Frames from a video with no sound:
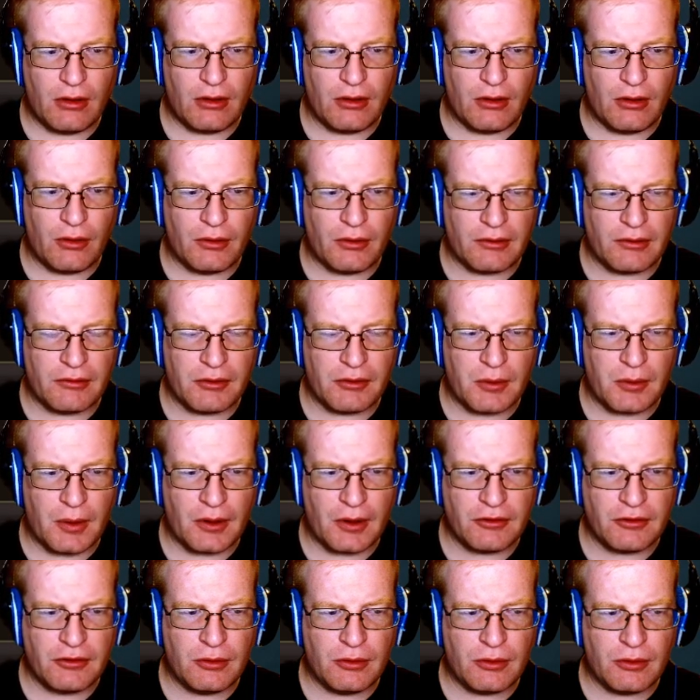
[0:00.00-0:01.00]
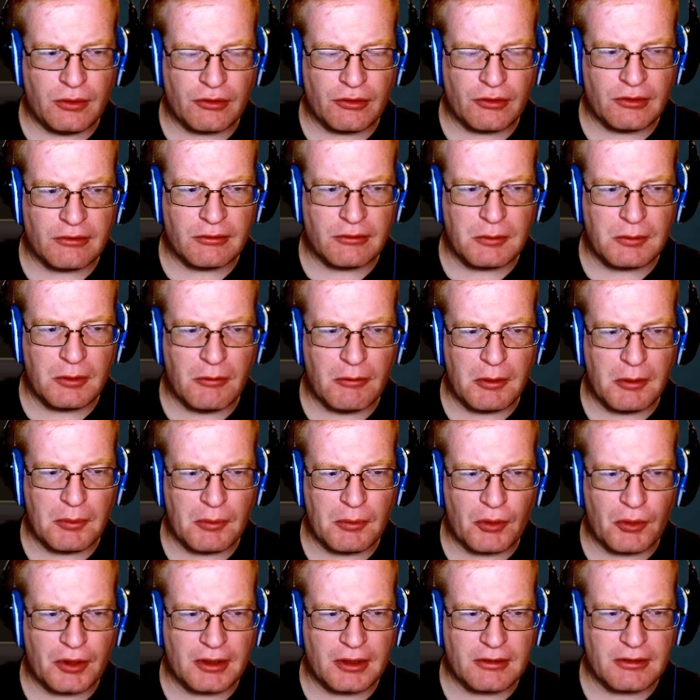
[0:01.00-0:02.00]
only require 2/3 of a movement
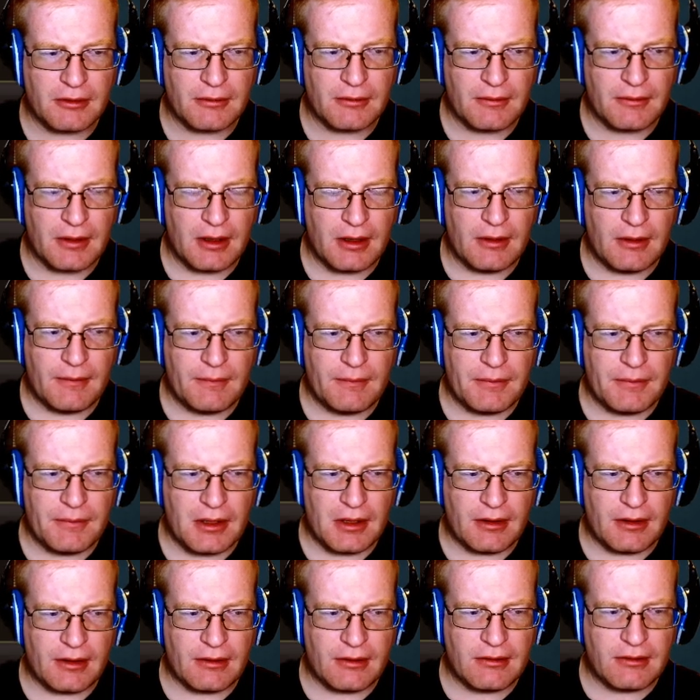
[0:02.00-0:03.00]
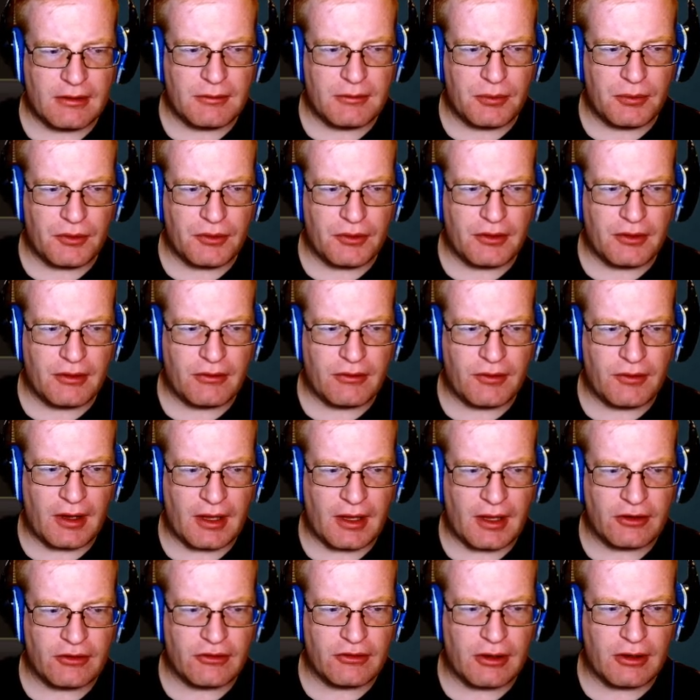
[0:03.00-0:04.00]
point. Let's explore this
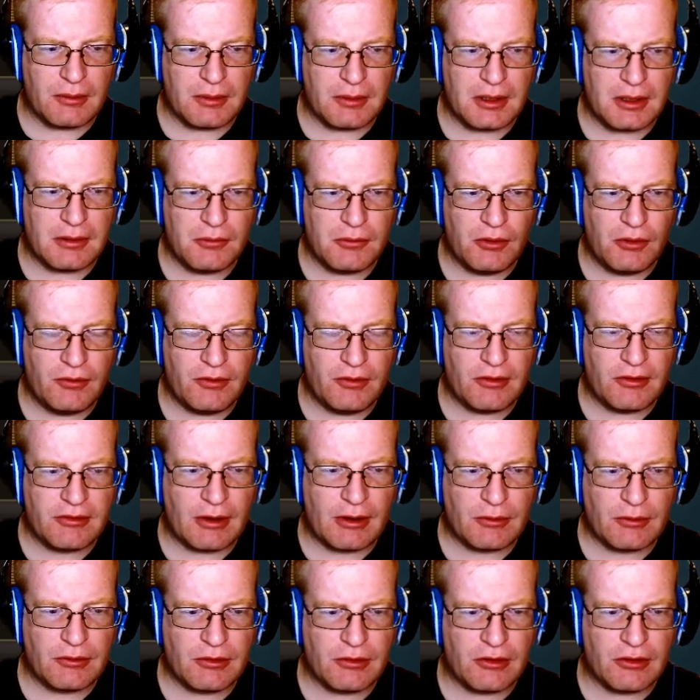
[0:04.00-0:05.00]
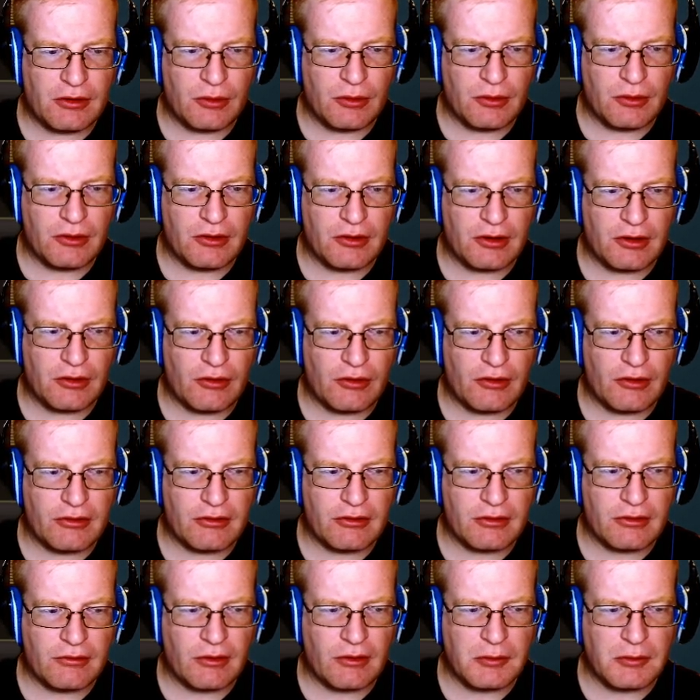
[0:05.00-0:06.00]
valley, shall we? Move the scout to the north and cross
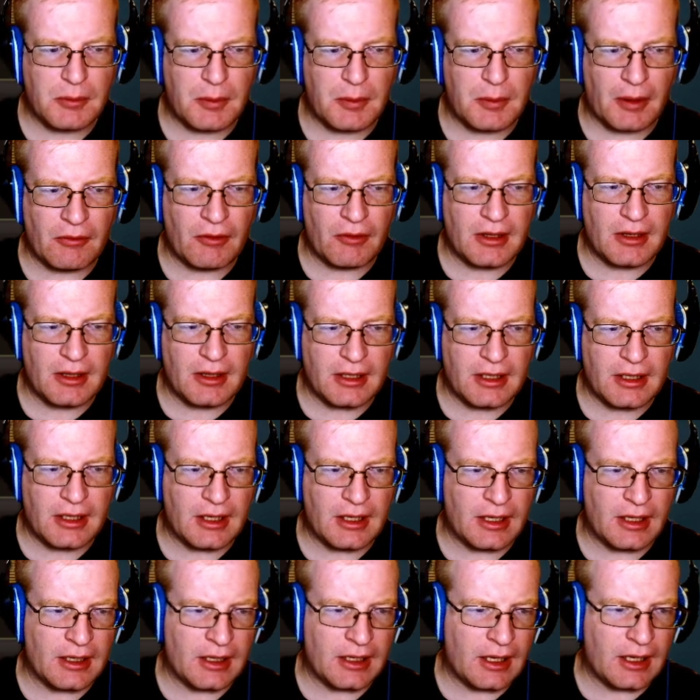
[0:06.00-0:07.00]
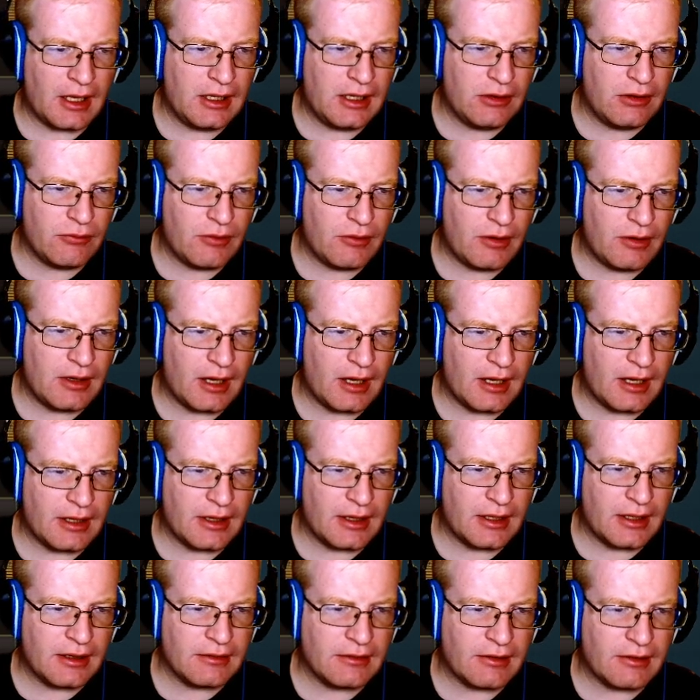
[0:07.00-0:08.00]
the river by right-clicking on any red
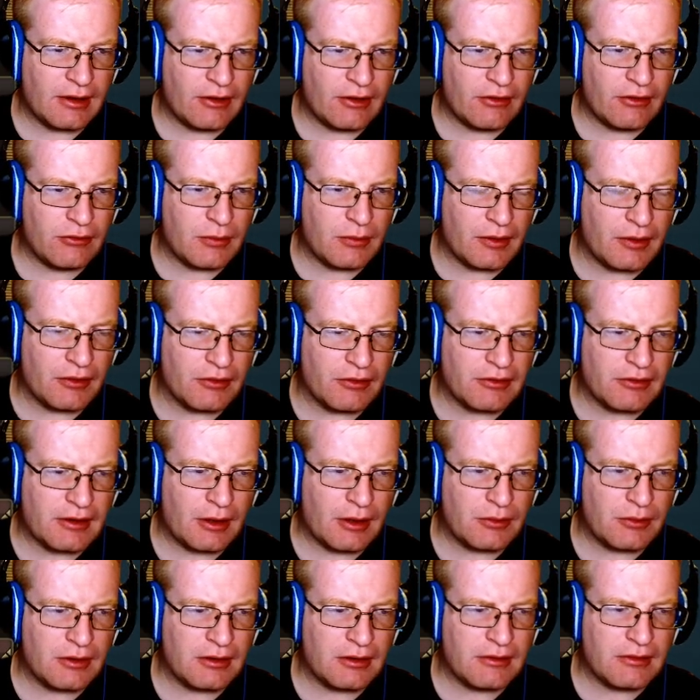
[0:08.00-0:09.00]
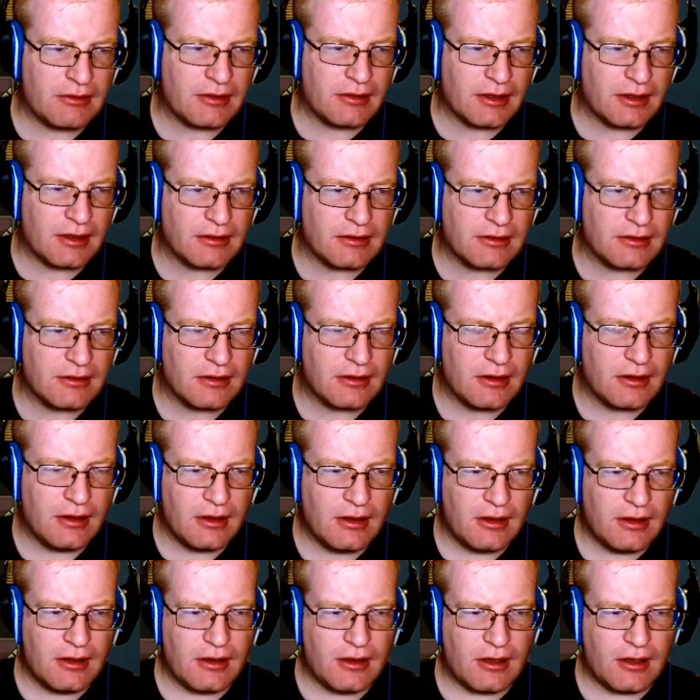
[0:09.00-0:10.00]
highlighted tiles while the scout is selected.
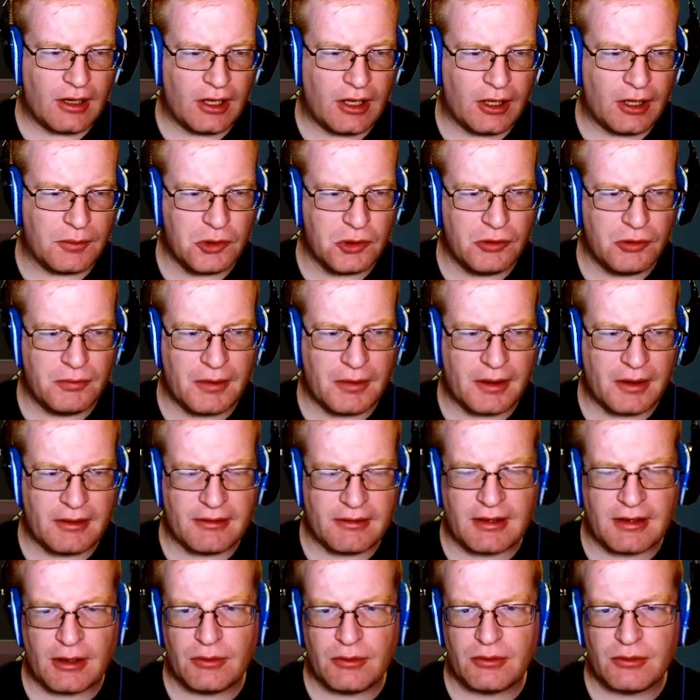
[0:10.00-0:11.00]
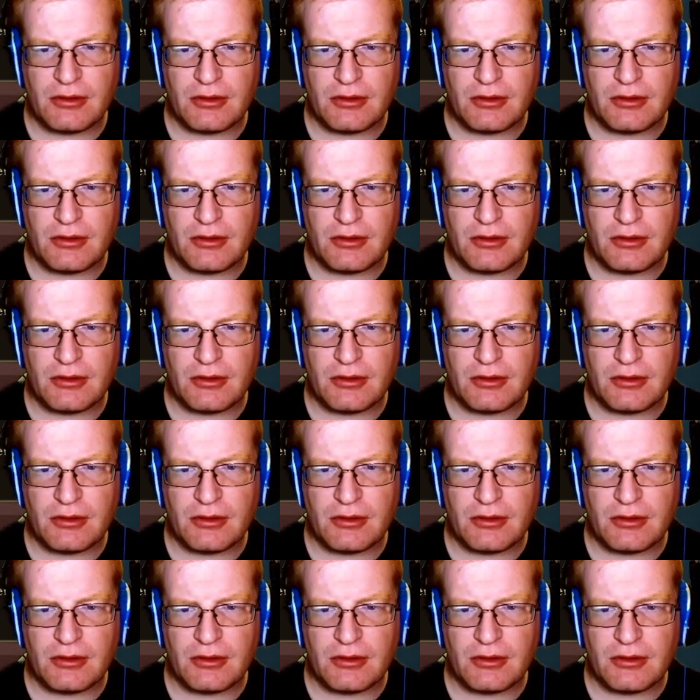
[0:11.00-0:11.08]
I'll move my scout